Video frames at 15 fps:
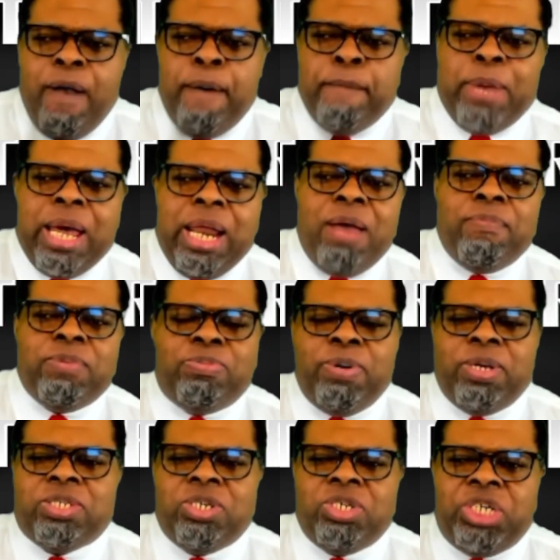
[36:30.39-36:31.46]
My name is
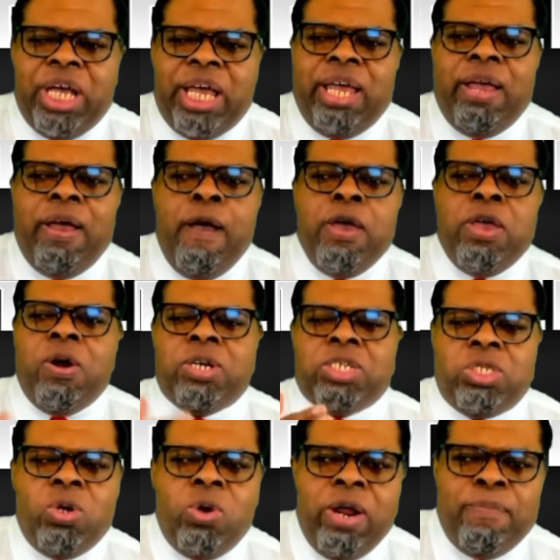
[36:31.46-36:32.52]
Mr. G. You're a
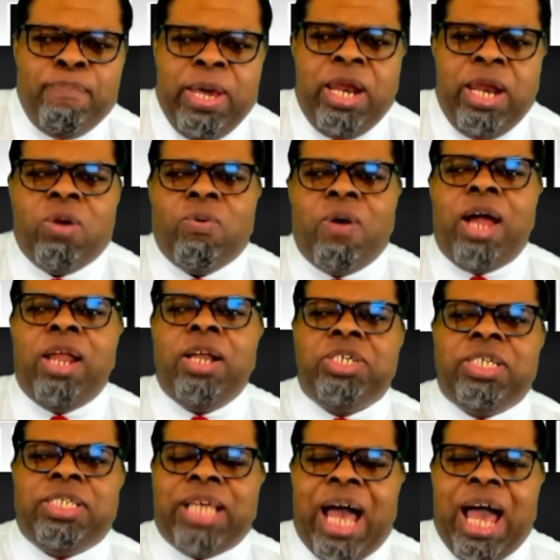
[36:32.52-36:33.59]
student
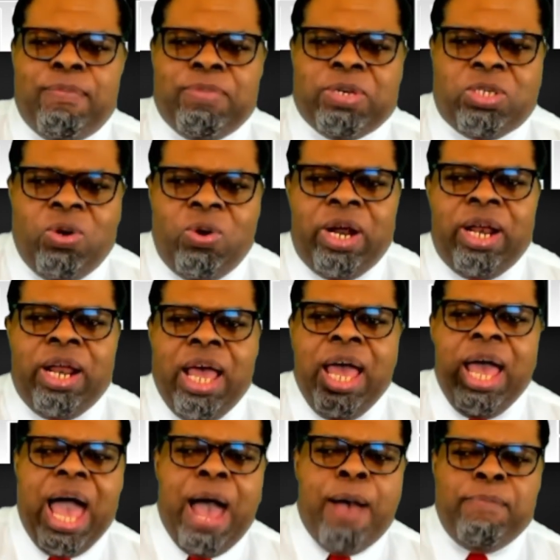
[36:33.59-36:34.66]
meteorologist. I am a student
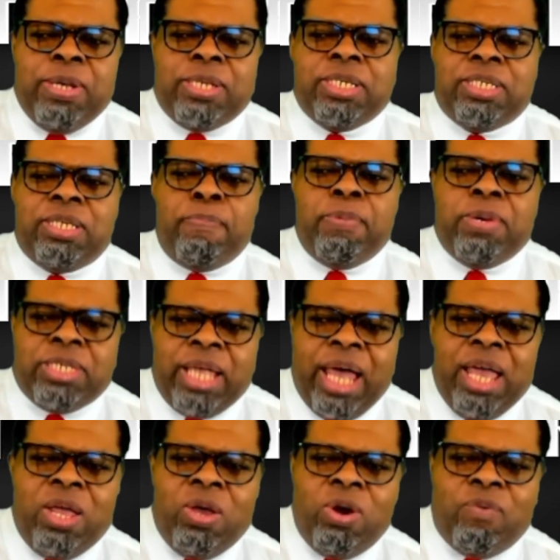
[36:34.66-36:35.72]
at Mississippi
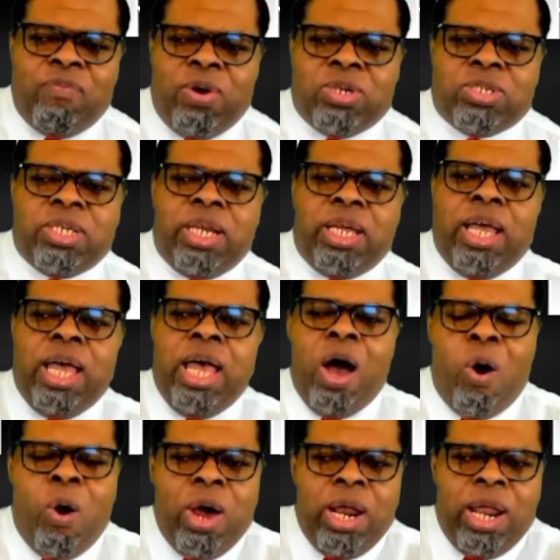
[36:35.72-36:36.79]
State University
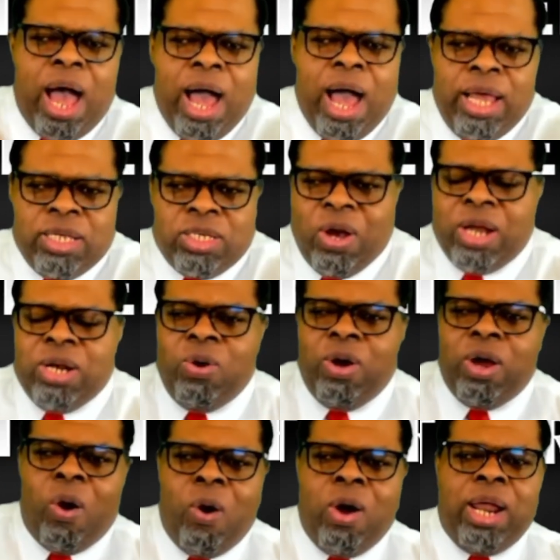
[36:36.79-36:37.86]
online. So I do
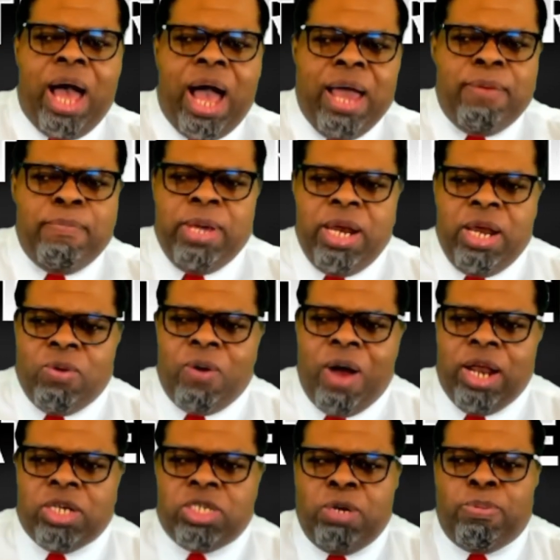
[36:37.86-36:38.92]
an online
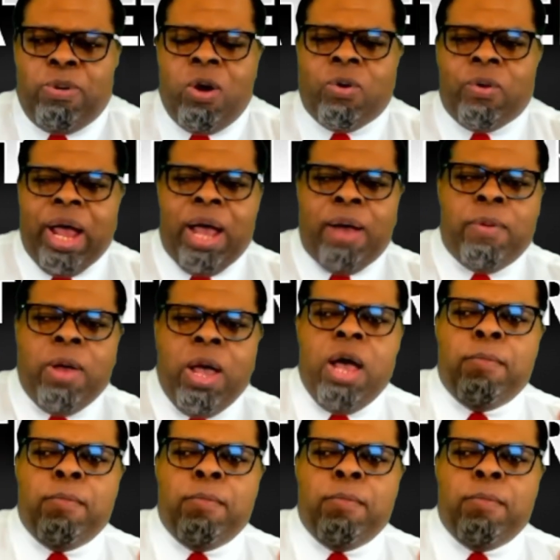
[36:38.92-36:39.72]
meteorology program.